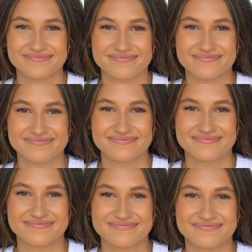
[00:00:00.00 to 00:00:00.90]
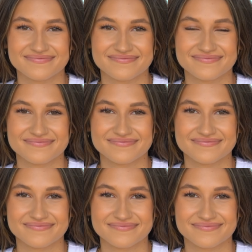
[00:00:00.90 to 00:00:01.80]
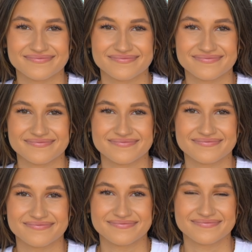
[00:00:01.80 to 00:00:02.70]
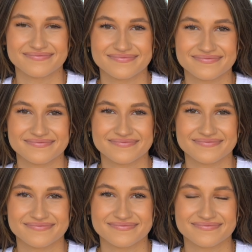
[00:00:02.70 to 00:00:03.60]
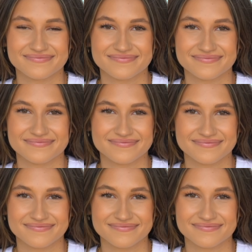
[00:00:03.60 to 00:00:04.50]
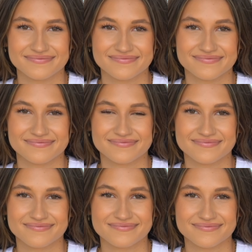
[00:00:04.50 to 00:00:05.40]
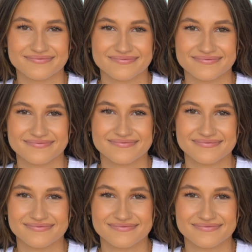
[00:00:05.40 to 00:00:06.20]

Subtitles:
[no speech]